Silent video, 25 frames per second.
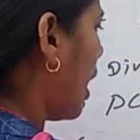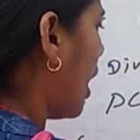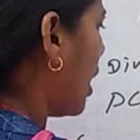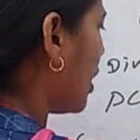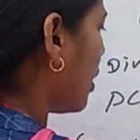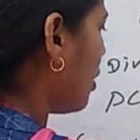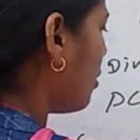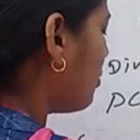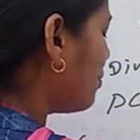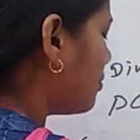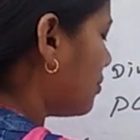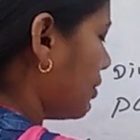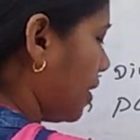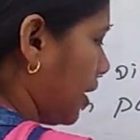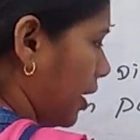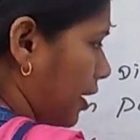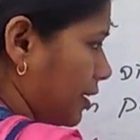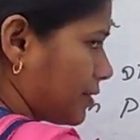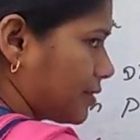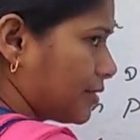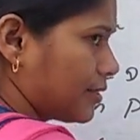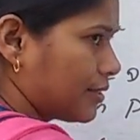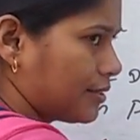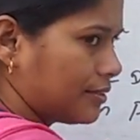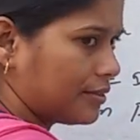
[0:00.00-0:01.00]
r of
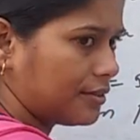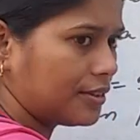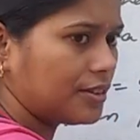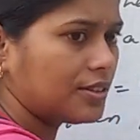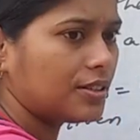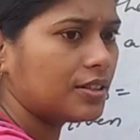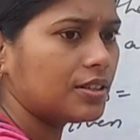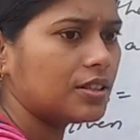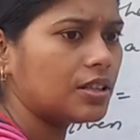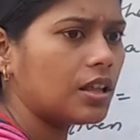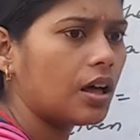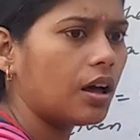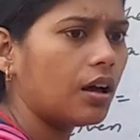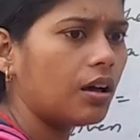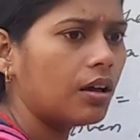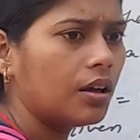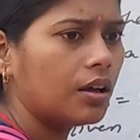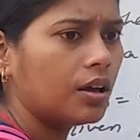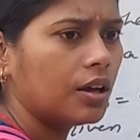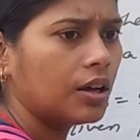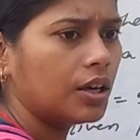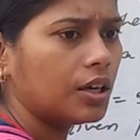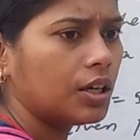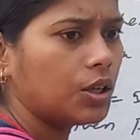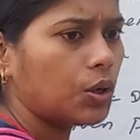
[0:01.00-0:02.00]
x. This is
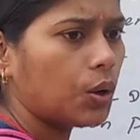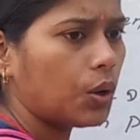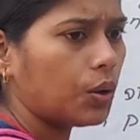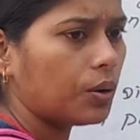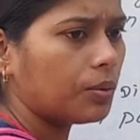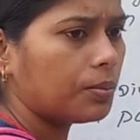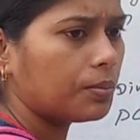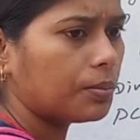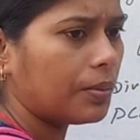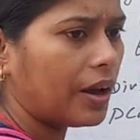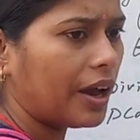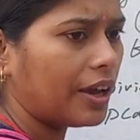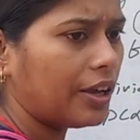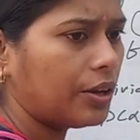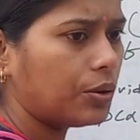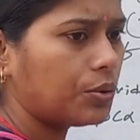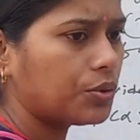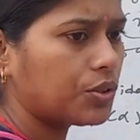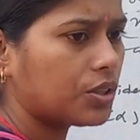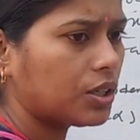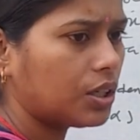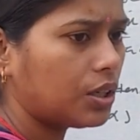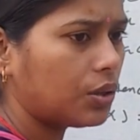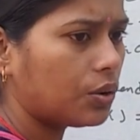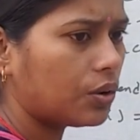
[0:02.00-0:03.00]
by
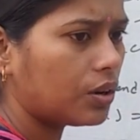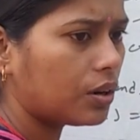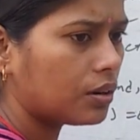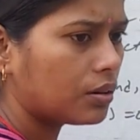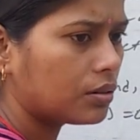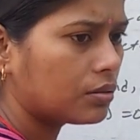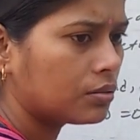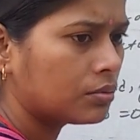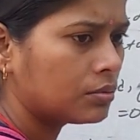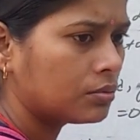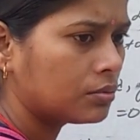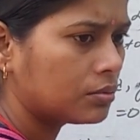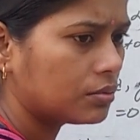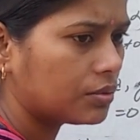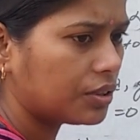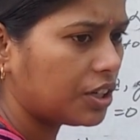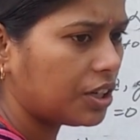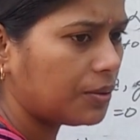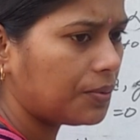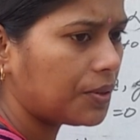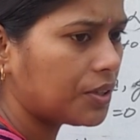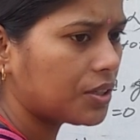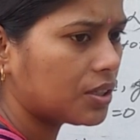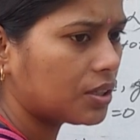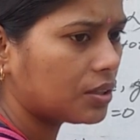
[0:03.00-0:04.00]
using your
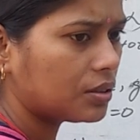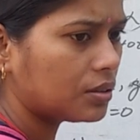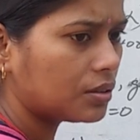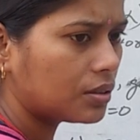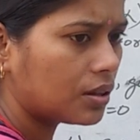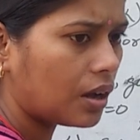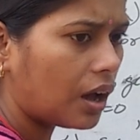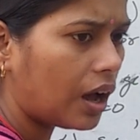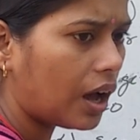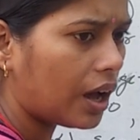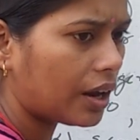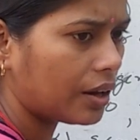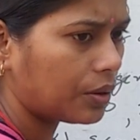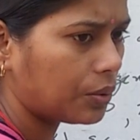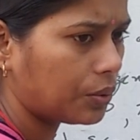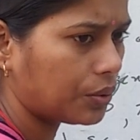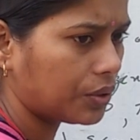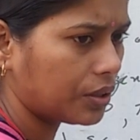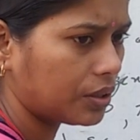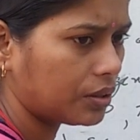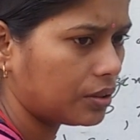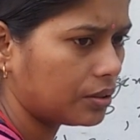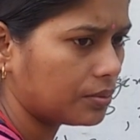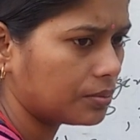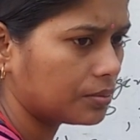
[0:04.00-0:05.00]
division
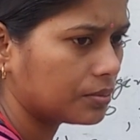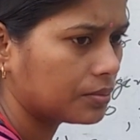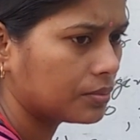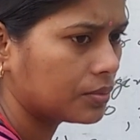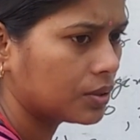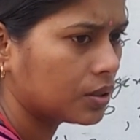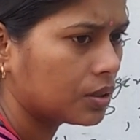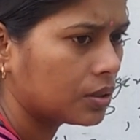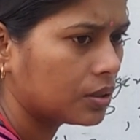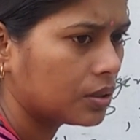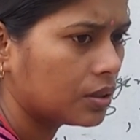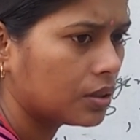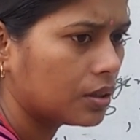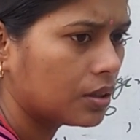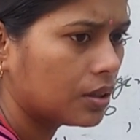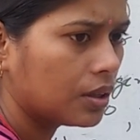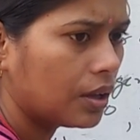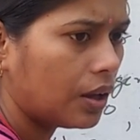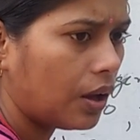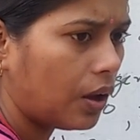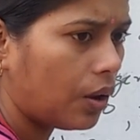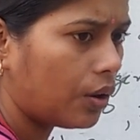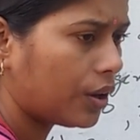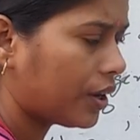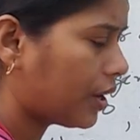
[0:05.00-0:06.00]
algorithm.
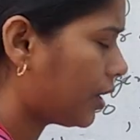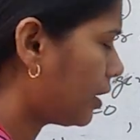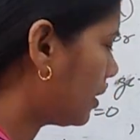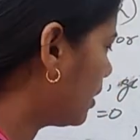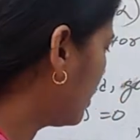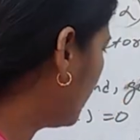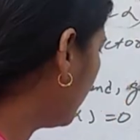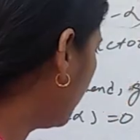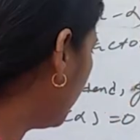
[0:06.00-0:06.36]
Okay,